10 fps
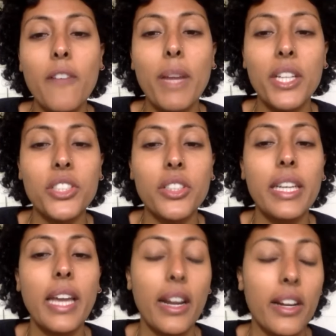of measuring
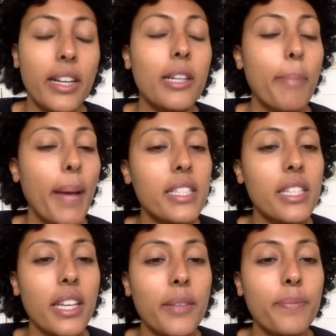carrying
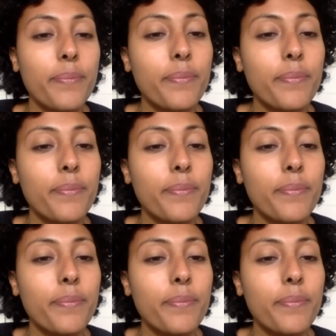capacity?